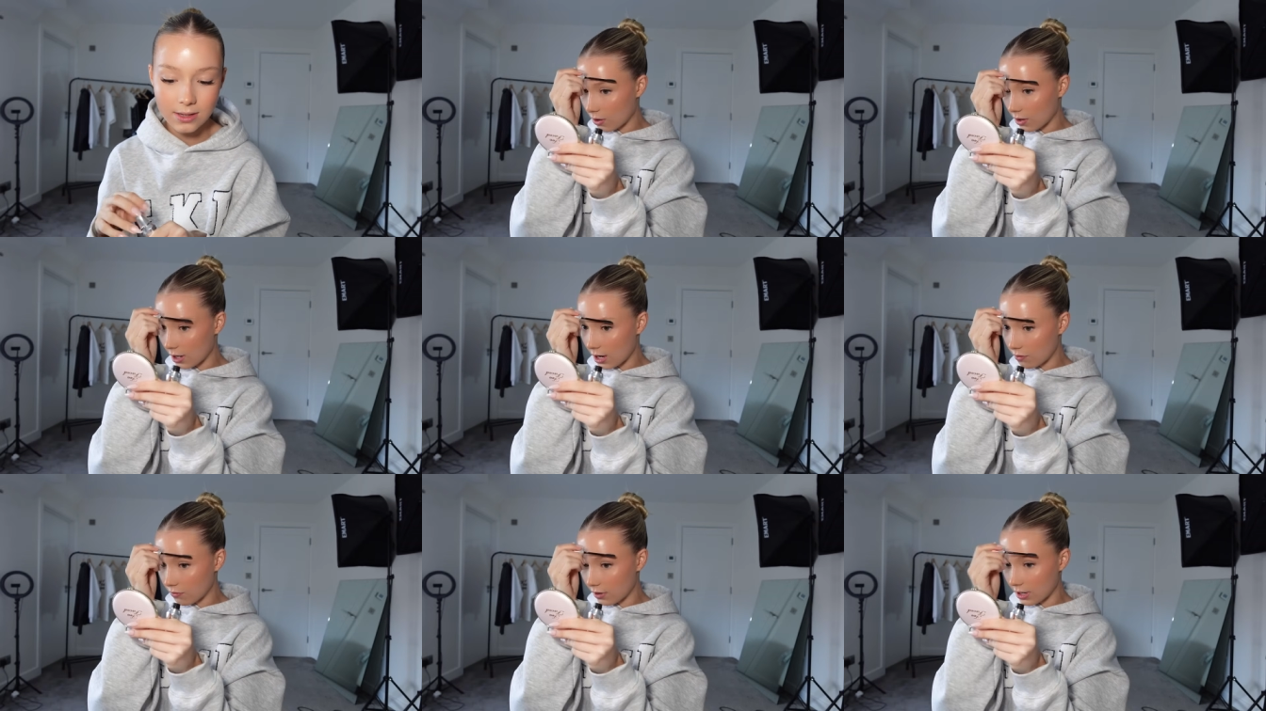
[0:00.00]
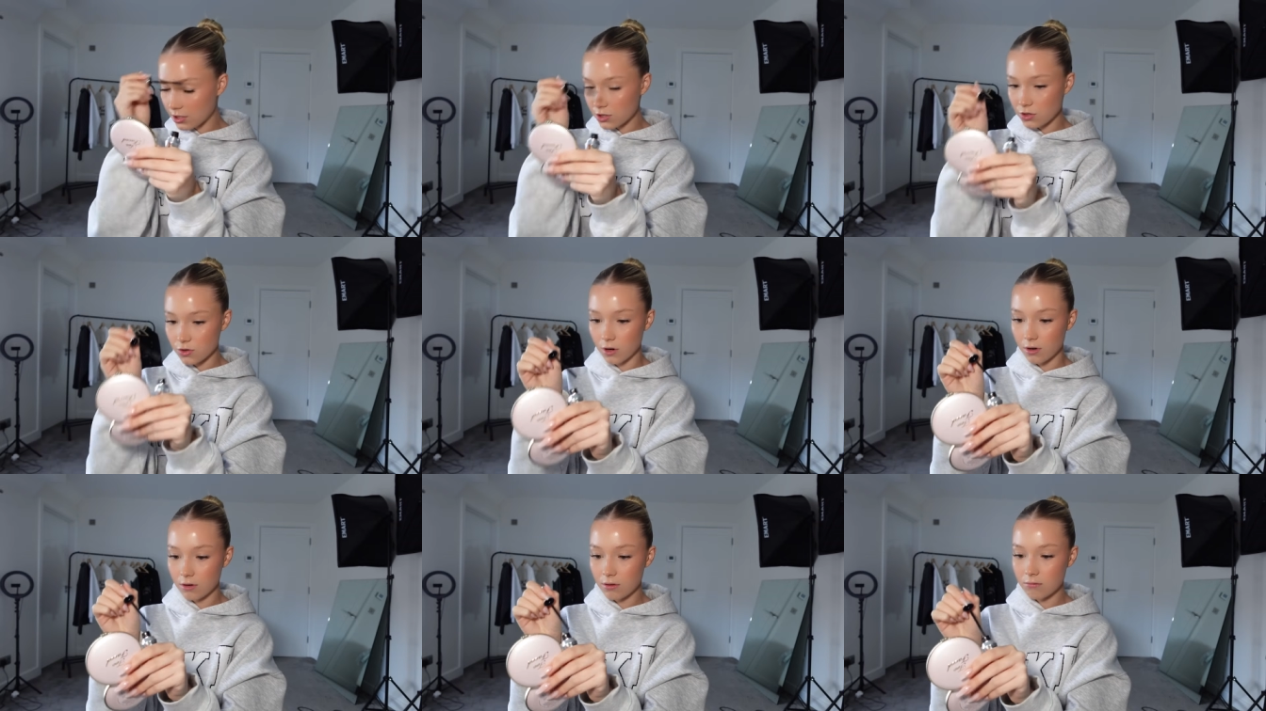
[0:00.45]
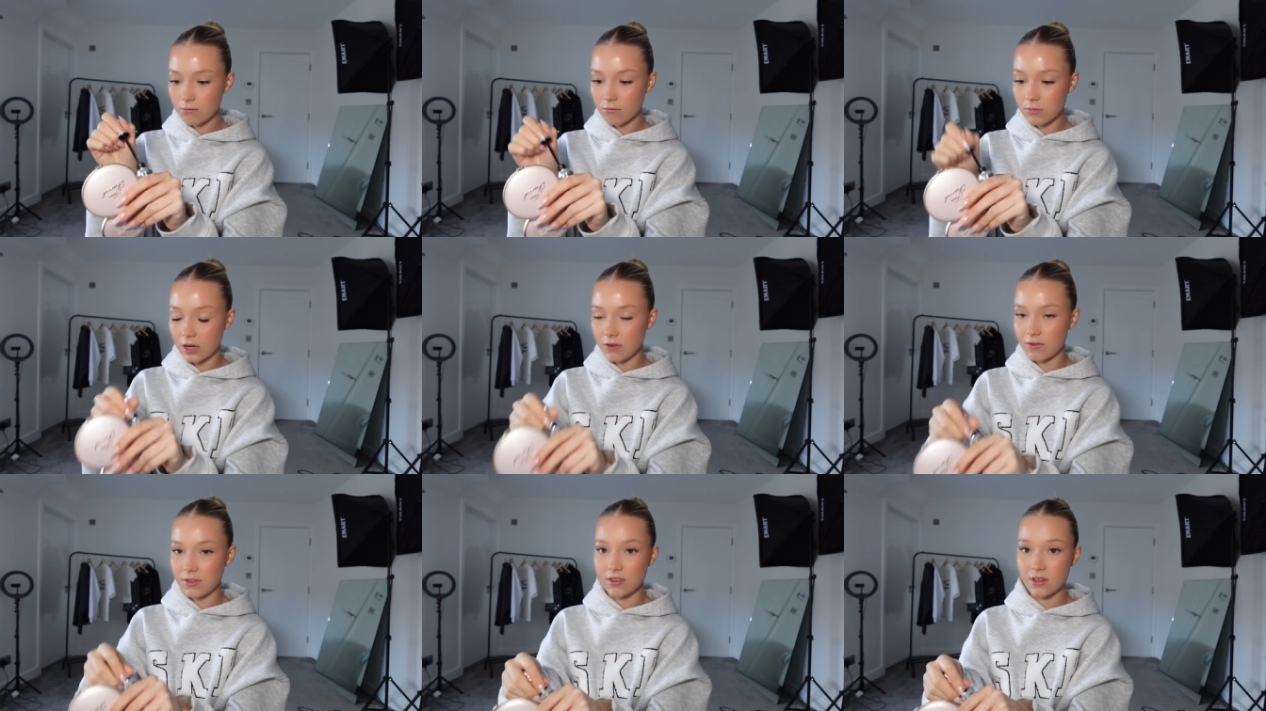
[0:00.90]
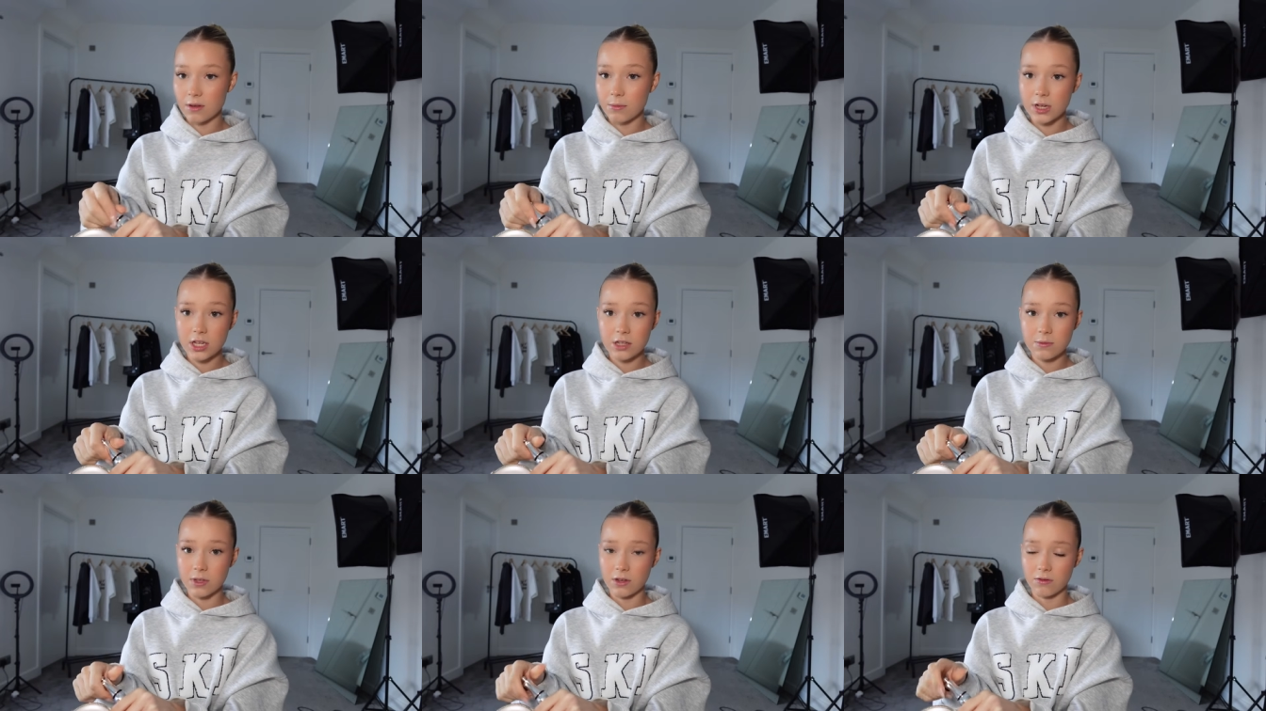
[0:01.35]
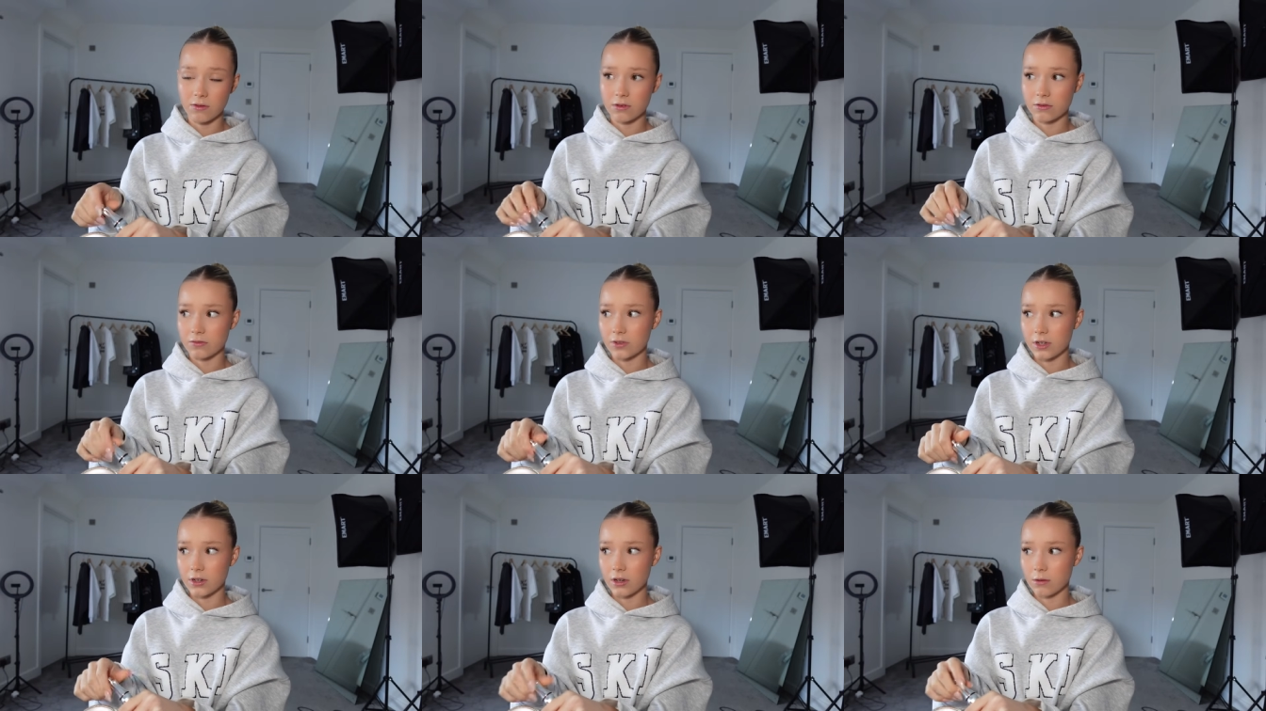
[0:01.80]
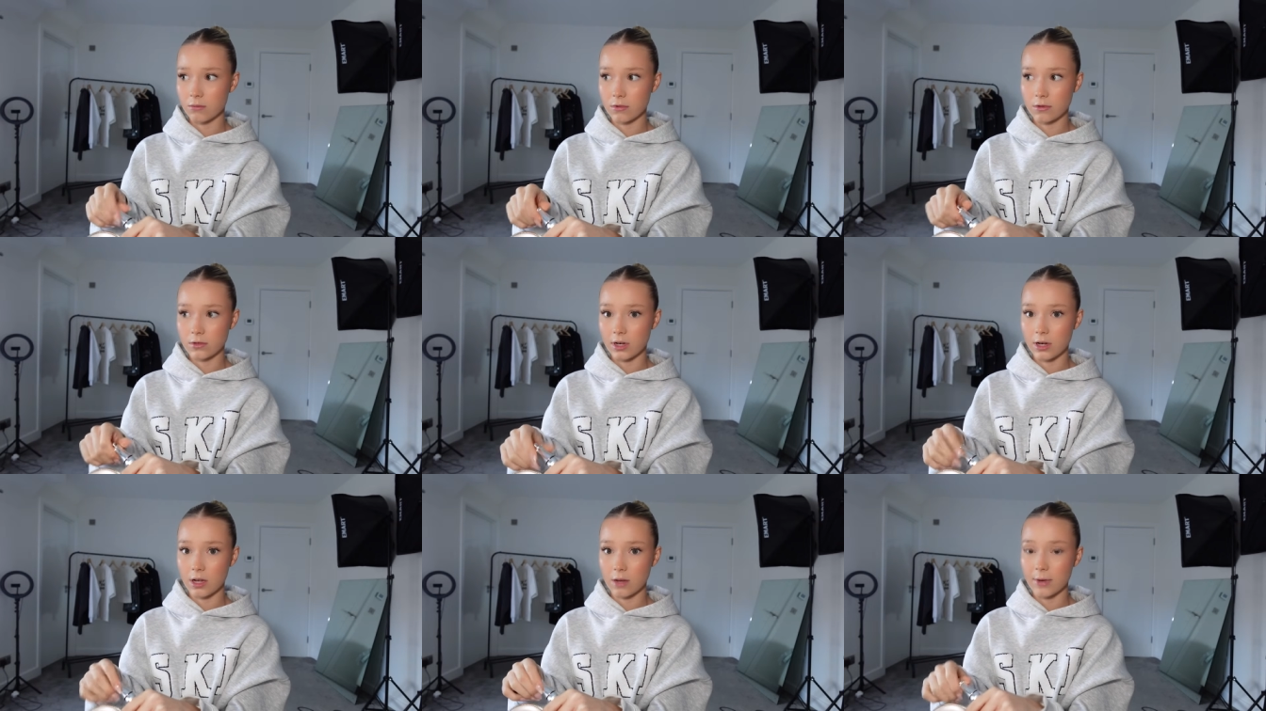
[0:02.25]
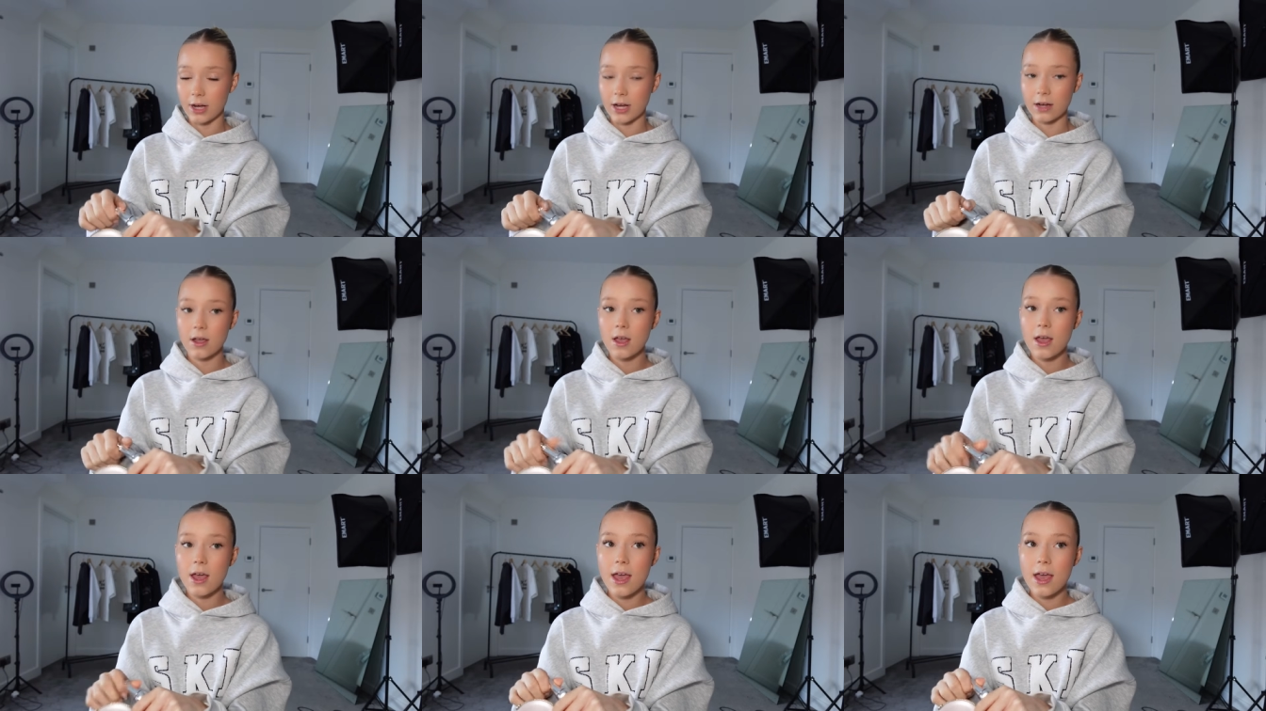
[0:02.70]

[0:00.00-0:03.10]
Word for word: But at a restaurant, if someone gives me the wrong food, I'm not sending it back.